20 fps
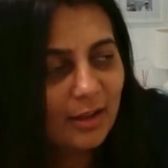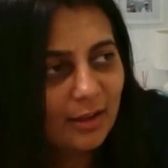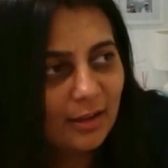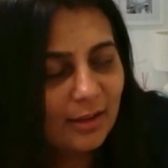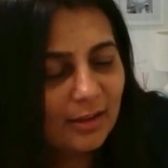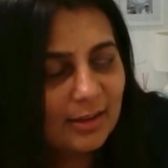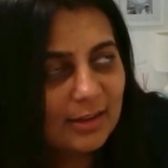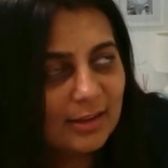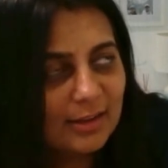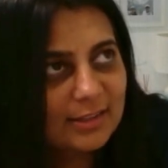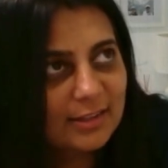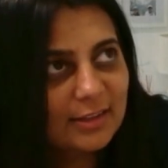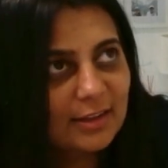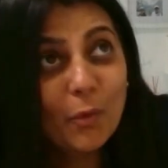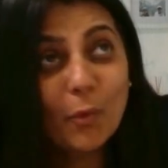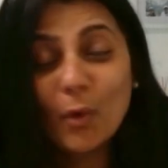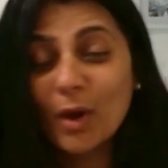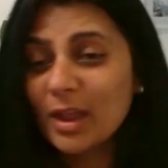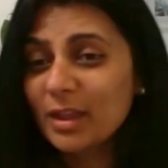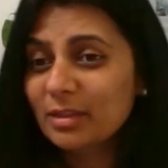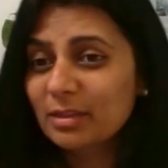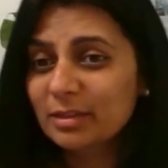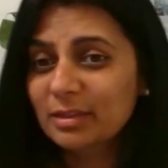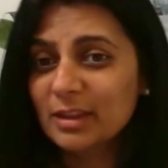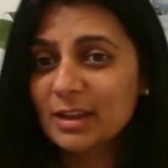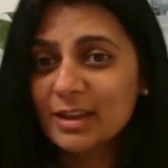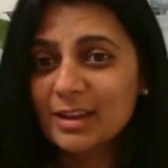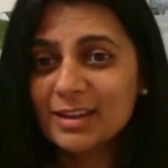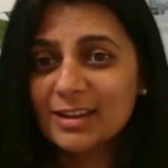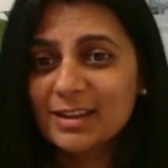is with
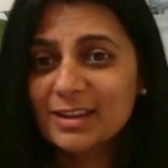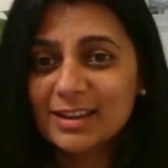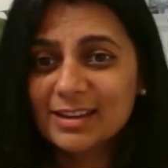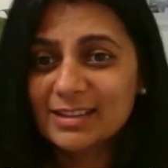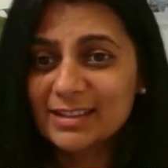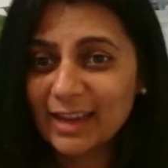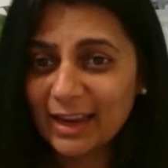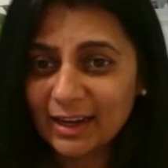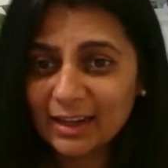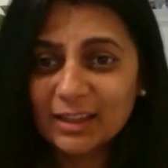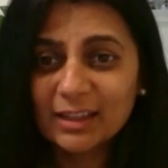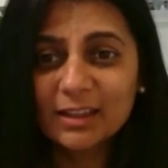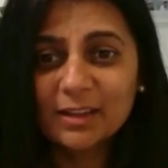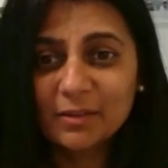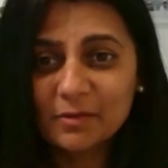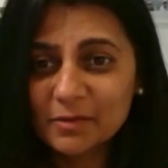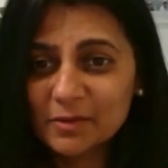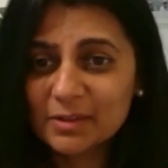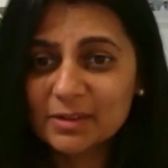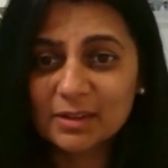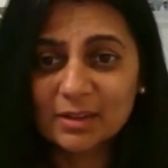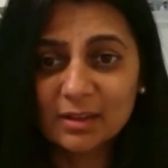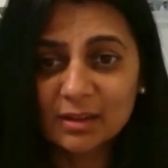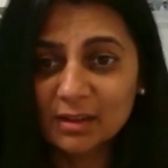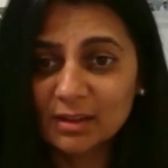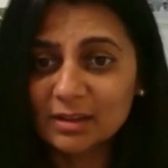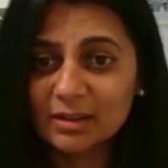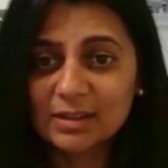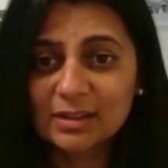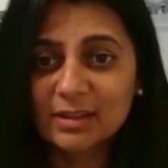the executives,
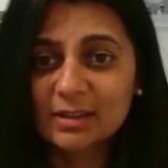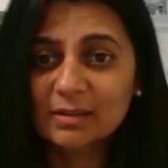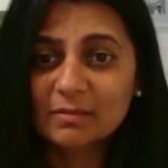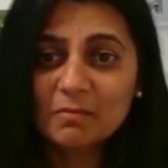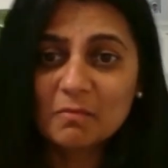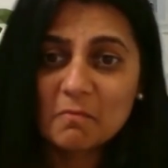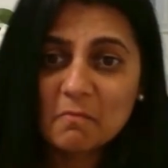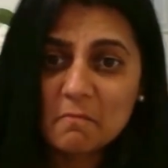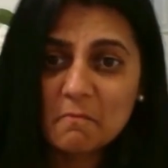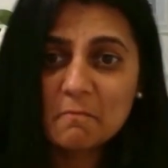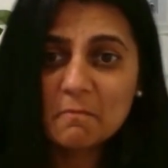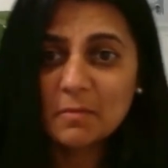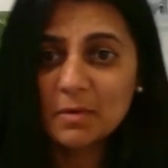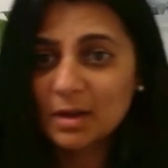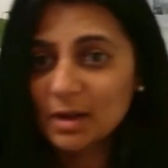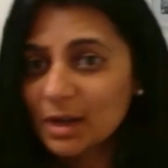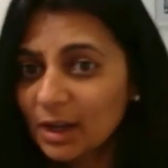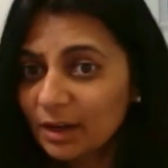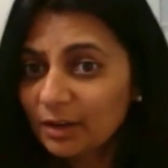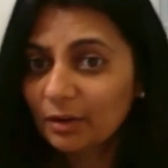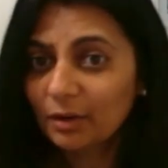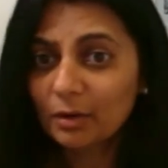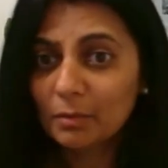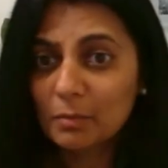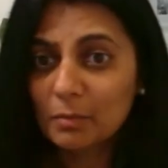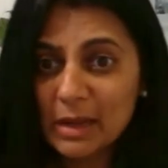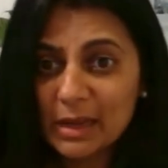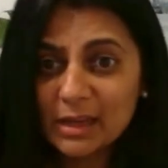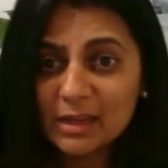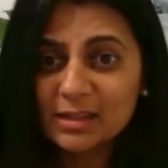it's hit or
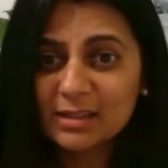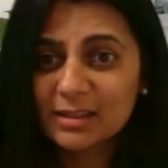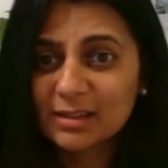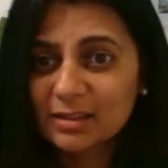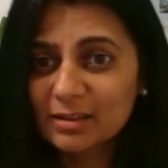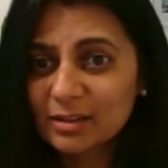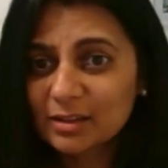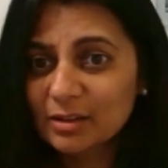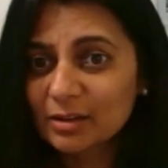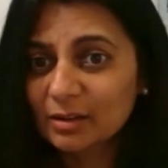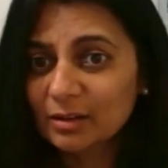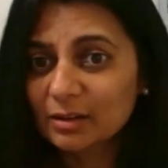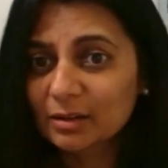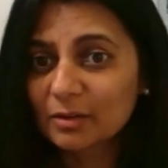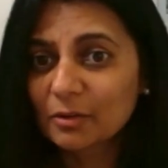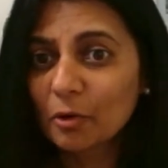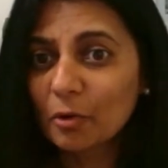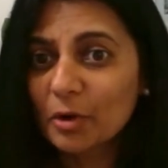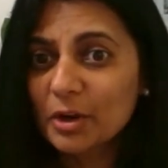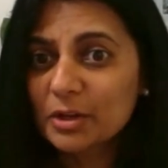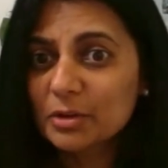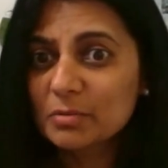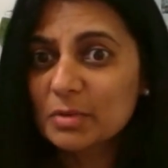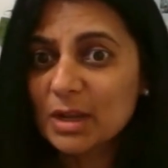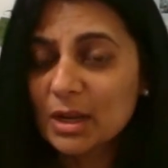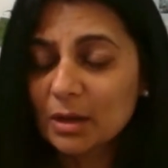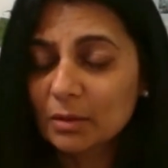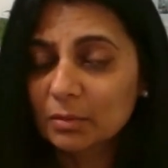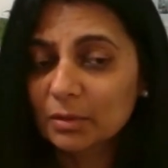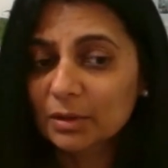miss. You're going to
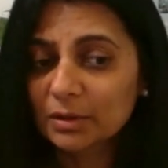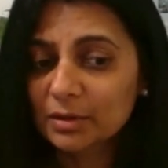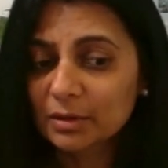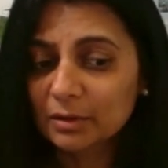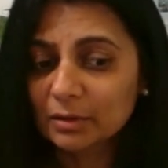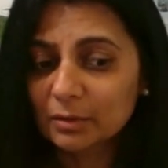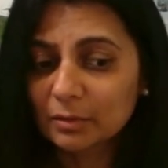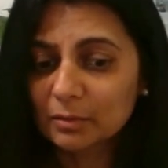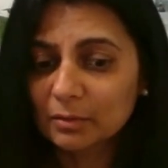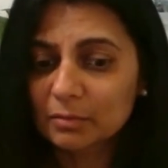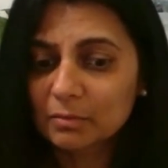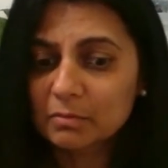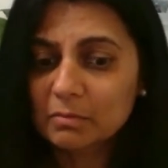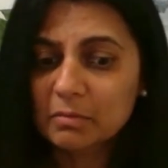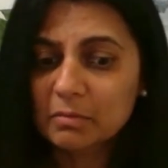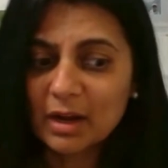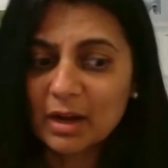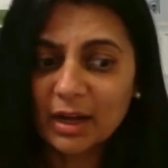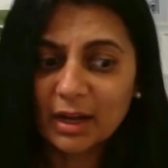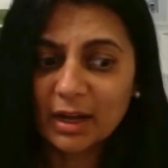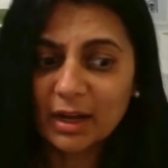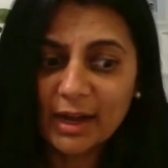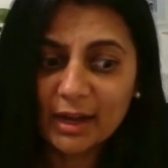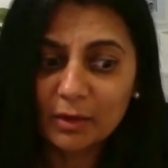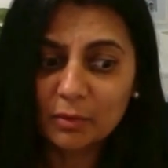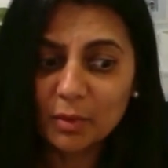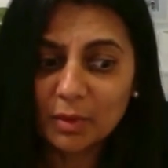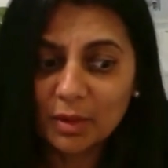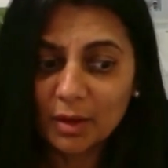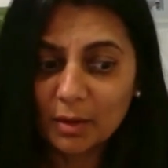be able to
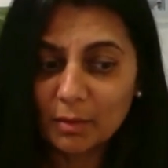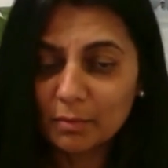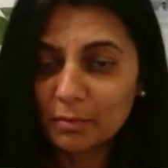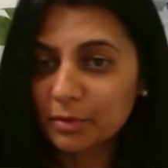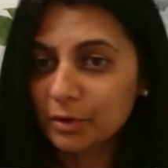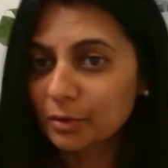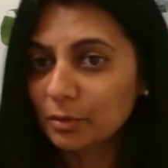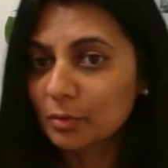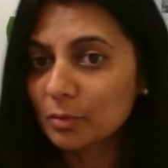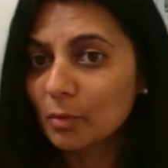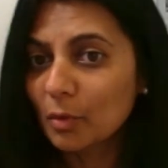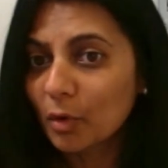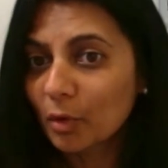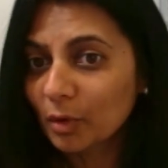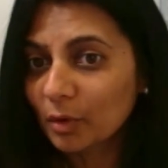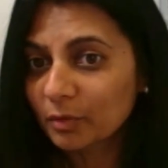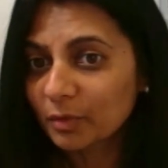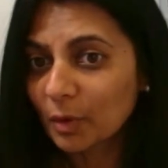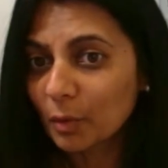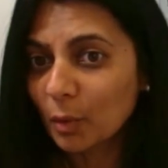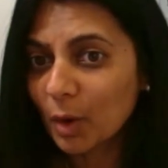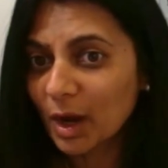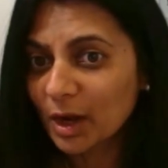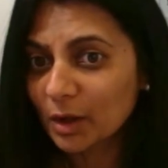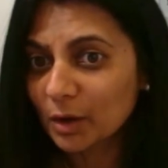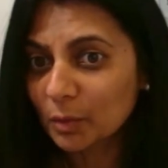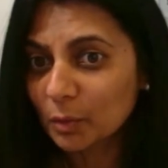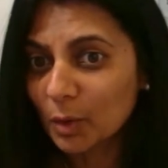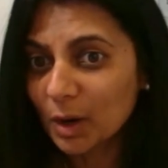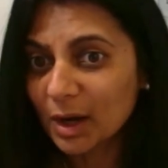connect with them through more of a
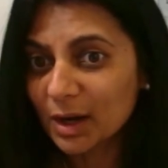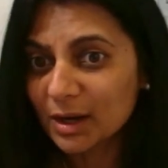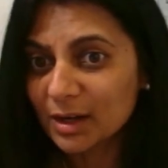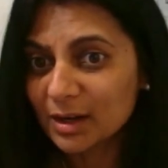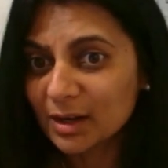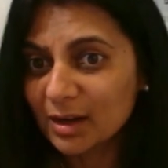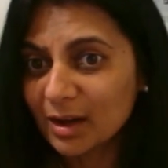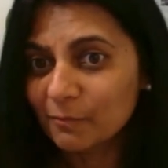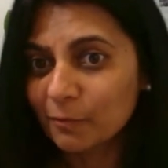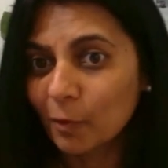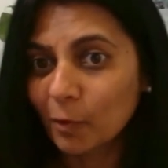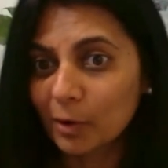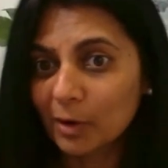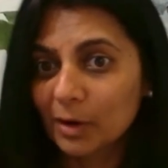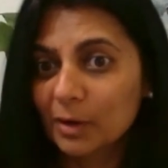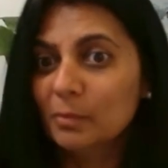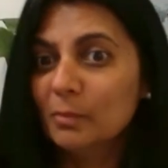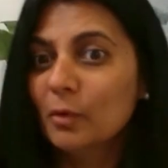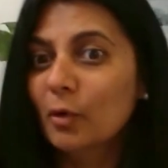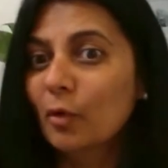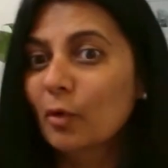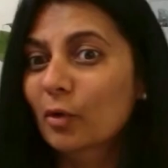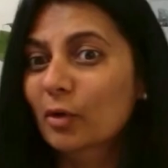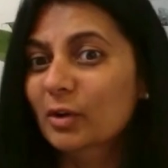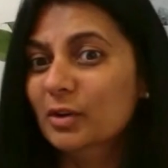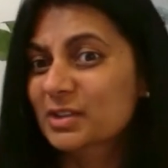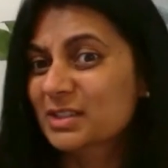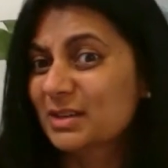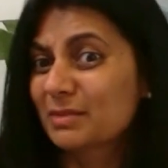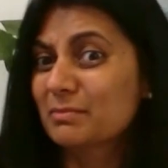one-on-one forum
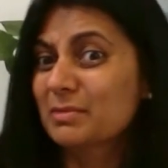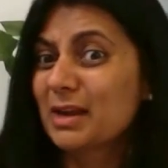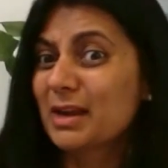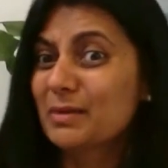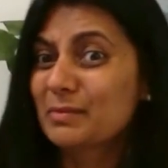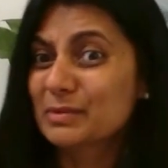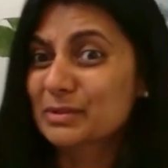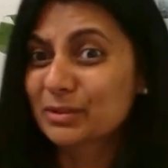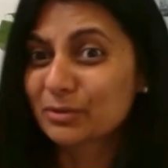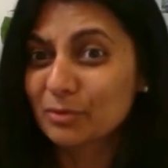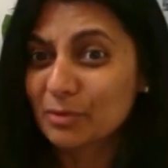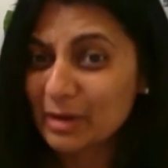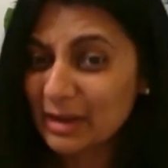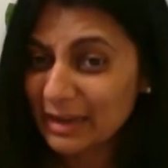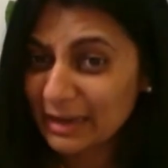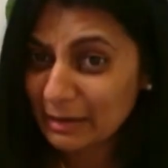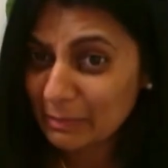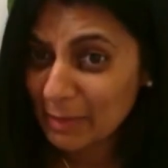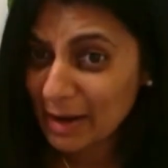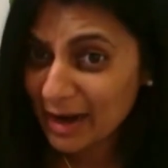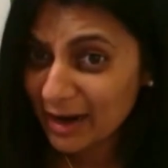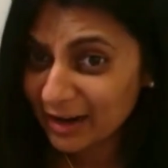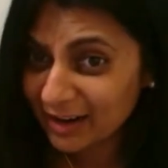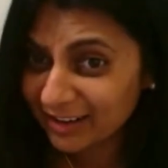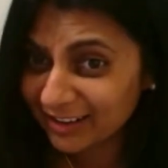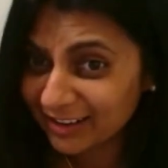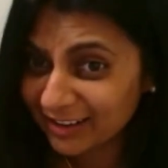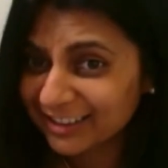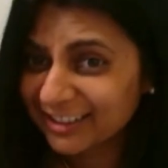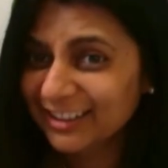or sometimes through
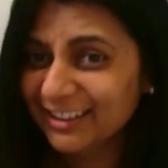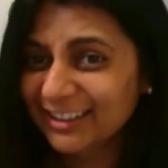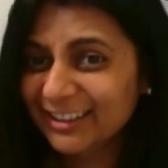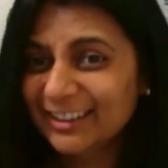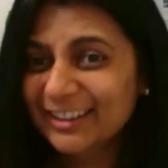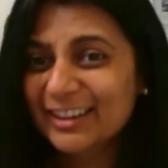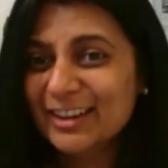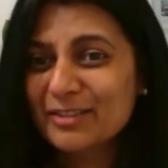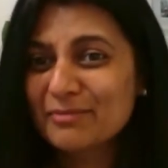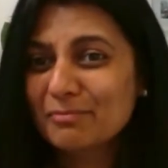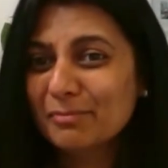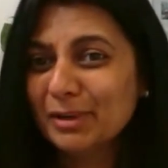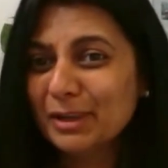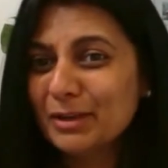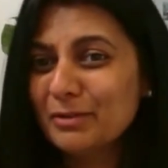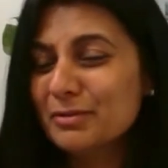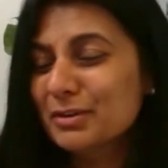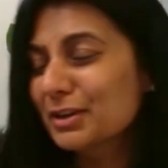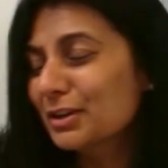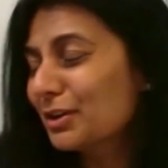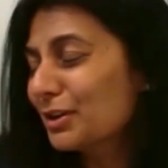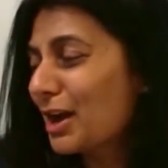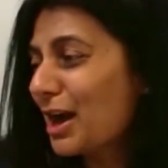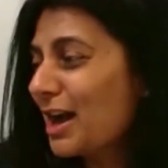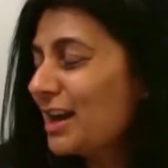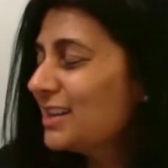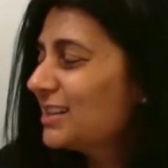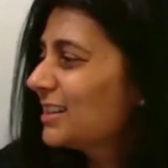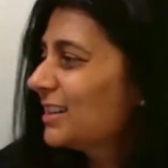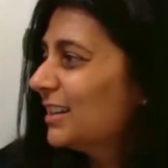email, believe it or
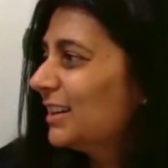not.